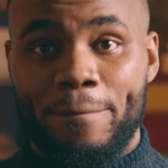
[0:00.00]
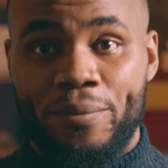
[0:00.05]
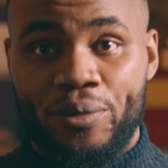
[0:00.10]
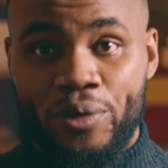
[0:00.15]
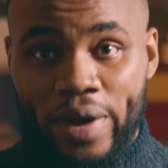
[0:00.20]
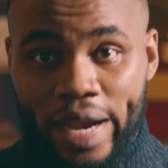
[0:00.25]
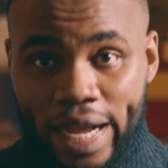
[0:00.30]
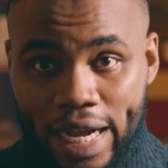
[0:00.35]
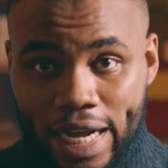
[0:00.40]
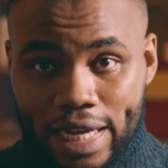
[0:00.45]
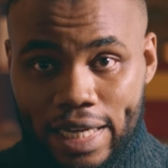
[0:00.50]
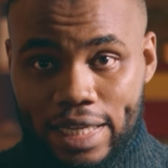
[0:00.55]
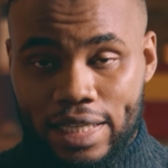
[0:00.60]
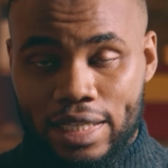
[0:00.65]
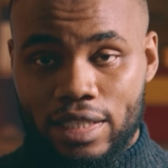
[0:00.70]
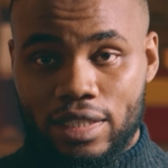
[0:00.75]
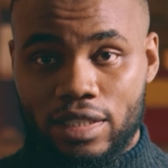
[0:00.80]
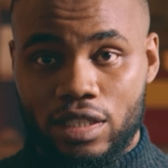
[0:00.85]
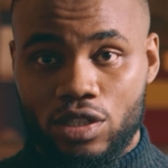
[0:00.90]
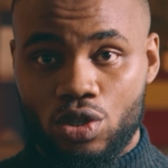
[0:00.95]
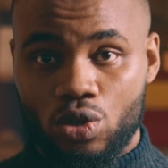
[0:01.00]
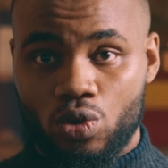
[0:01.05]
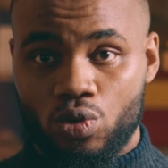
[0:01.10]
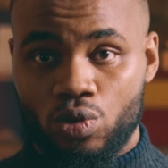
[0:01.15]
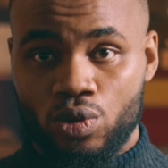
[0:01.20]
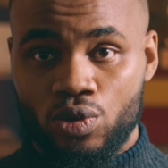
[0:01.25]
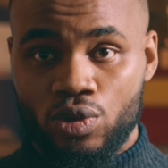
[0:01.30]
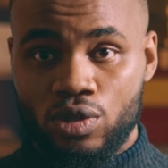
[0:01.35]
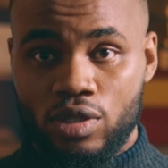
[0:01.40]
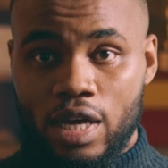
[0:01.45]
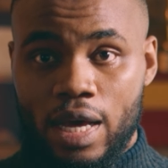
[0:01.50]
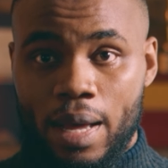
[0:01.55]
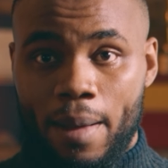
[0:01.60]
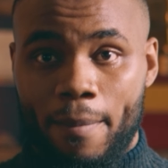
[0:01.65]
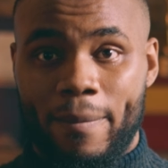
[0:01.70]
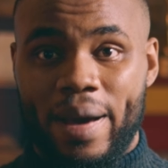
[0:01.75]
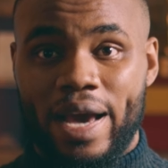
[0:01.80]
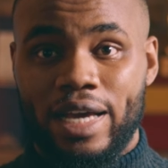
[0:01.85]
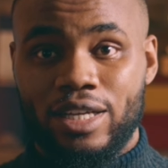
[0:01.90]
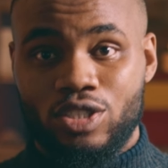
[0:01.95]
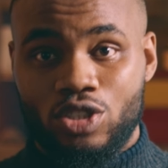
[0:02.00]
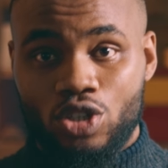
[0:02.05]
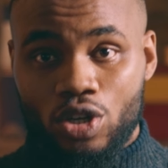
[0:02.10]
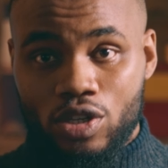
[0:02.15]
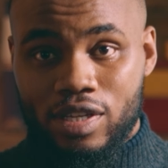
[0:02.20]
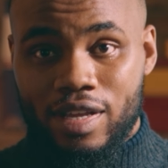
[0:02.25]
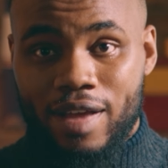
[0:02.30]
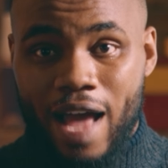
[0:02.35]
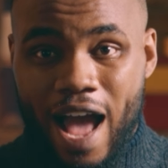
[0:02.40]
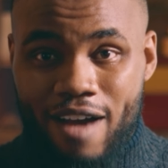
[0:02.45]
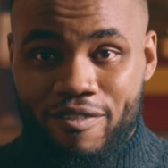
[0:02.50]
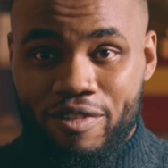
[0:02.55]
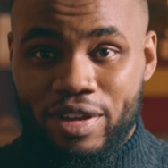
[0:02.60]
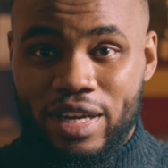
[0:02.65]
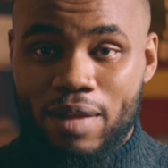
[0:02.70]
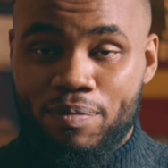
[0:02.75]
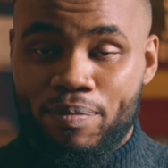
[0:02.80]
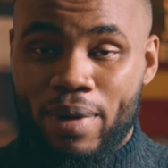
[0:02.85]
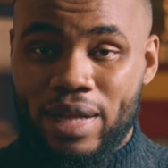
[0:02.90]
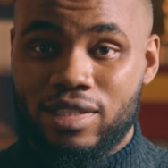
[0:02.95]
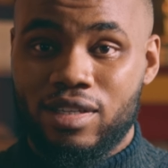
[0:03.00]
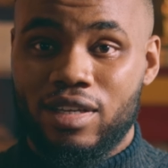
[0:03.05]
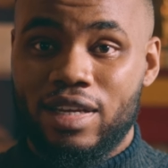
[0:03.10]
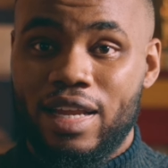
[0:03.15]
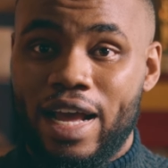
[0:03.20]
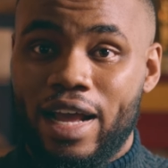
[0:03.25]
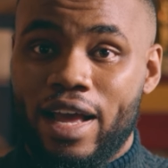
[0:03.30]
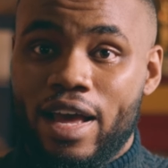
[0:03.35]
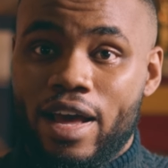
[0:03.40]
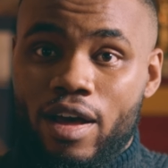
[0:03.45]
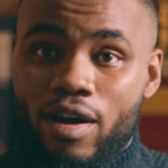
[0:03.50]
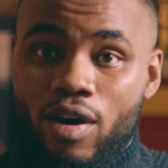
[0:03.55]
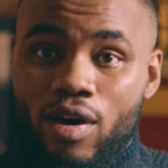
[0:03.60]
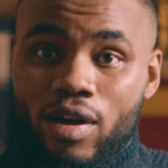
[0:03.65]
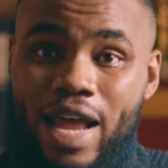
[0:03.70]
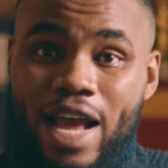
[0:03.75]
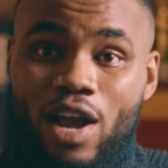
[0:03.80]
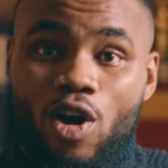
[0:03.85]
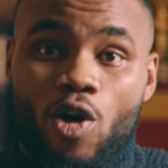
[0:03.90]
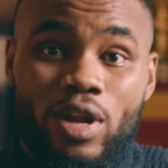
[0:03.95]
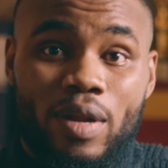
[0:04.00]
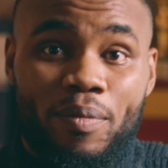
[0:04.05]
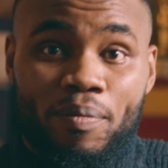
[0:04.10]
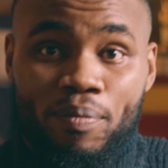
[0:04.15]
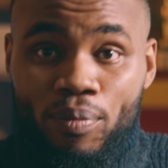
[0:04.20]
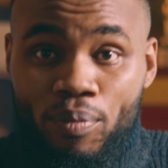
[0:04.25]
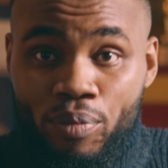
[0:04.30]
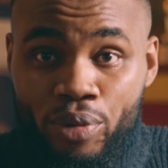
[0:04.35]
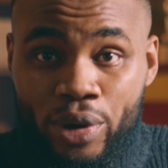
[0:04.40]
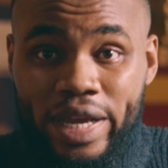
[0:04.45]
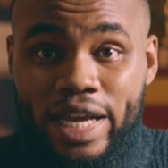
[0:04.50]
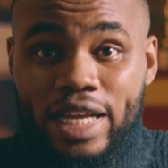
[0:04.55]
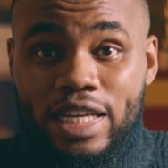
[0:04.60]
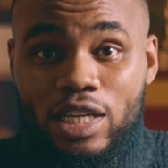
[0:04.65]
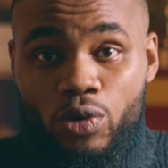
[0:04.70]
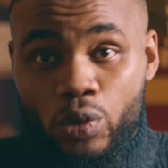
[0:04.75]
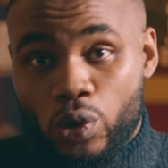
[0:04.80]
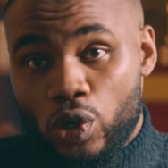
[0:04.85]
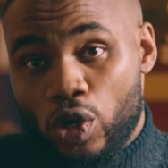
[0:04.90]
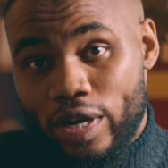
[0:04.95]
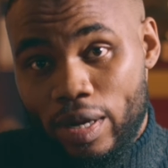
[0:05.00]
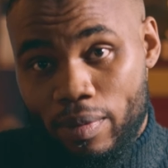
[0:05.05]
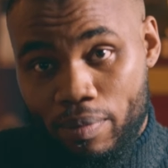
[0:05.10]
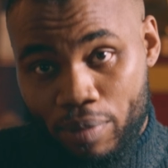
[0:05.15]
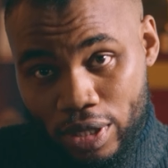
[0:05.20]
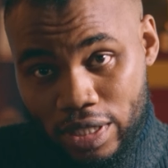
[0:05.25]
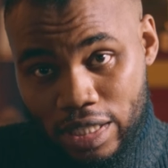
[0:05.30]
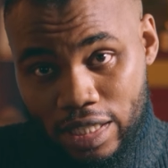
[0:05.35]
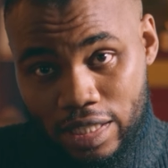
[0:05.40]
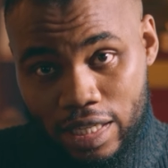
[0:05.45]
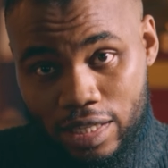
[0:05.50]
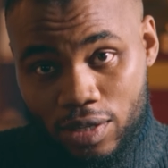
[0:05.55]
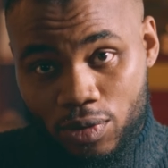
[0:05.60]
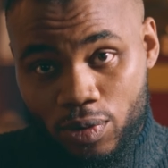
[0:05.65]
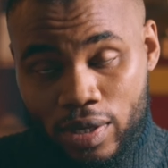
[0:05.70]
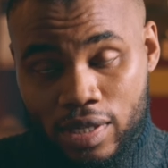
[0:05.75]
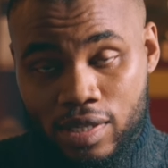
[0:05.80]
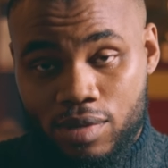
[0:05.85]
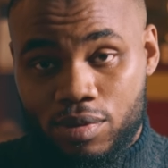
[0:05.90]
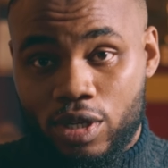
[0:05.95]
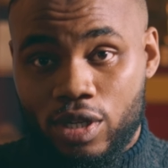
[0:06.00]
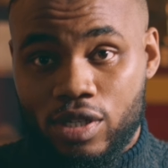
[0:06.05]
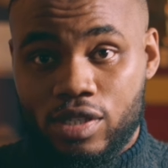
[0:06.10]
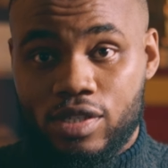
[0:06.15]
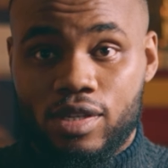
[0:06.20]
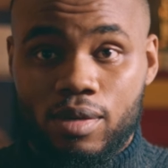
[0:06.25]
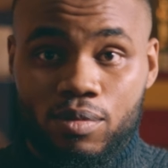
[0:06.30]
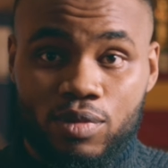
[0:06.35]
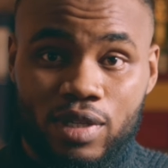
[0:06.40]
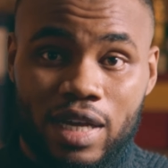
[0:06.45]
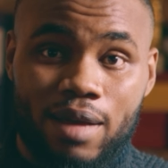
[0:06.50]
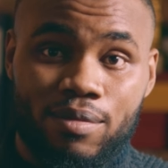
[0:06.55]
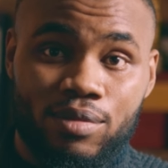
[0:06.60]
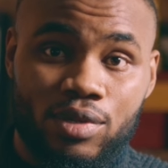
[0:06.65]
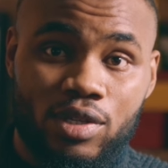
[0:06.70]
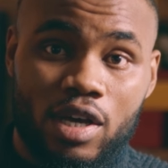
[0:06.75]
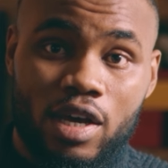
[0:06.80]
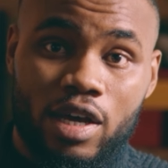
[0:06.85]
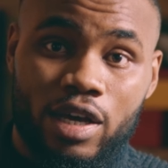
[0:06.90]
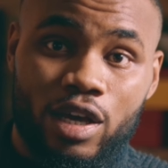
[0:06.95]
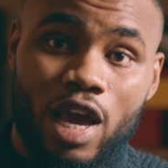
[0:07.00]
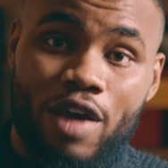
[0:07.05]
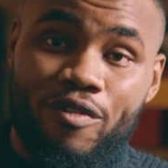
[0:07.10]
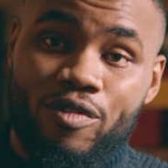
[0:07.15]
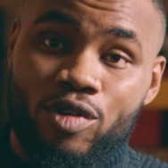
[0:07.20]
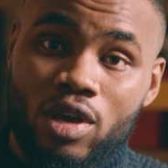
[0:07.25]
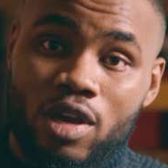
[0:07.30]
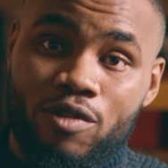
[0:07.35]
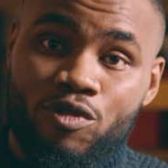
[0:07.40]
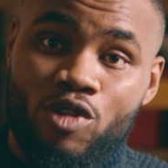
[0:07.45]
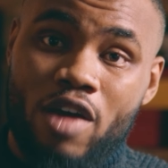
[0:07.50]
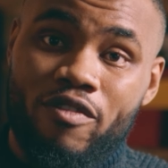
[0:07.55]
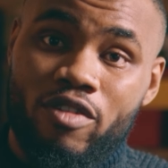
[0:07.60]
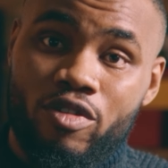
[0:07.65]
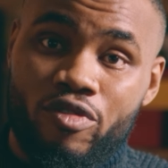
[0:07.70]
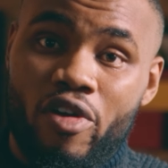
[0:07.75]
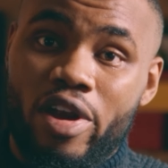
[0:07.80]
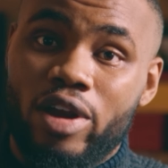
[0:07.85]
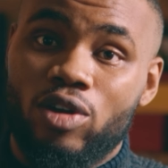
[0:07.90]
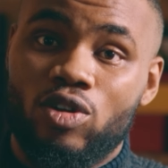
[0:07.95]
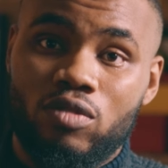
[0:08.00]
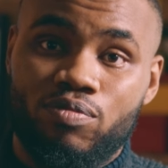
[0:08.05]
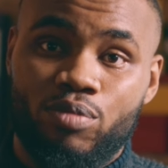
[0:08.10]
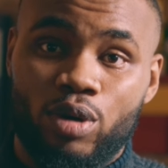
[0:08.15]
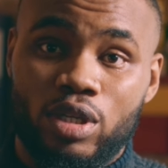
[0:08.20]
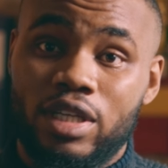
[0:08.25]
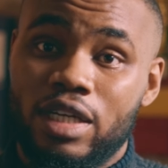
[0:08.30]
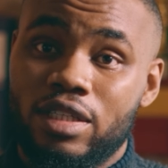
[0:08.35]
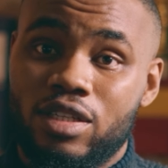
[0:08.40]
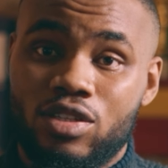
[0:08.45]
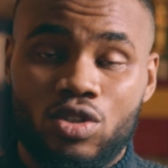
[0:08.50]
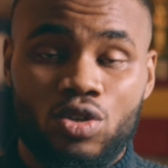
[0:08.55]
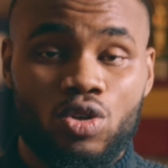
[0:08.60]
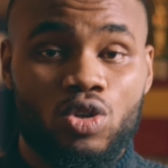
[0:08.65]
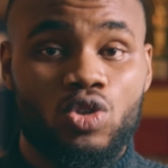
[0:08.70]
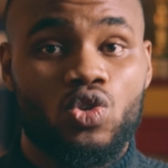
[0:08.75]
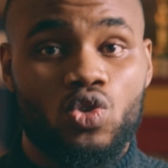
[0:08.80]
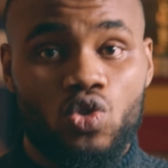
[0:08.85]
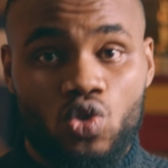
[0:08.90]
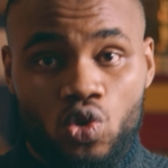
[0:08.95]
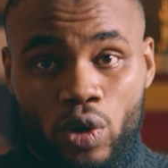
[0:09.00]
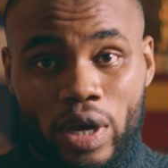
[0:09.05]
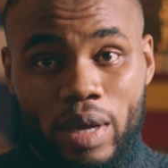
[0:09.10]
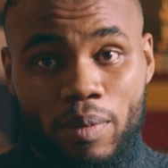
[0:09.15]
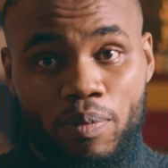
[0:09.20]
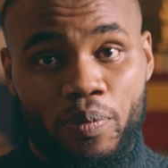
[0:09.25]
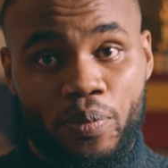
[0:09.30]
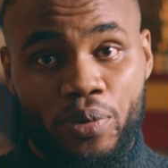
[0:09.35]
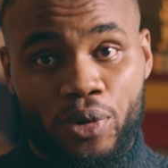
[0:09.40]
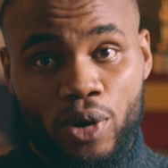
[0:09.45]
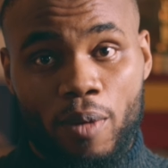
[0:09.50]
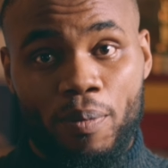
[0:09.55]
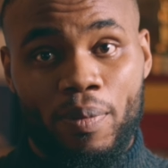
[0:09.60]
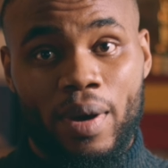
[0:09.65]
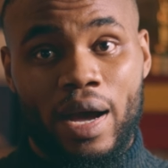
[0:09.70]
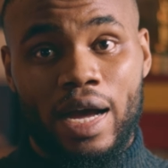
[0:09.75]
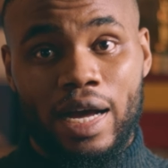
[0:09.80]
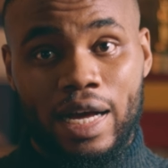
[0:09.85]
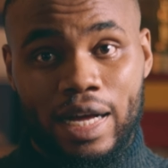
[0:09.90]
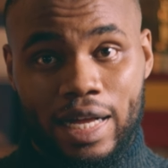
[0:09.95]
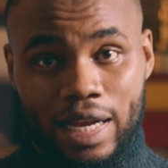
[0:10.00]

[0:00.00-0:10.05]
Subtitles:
break these rules by just having the breaking the rule on a budget anyways, because sometimes if you have a very good budget, it's good to do a proper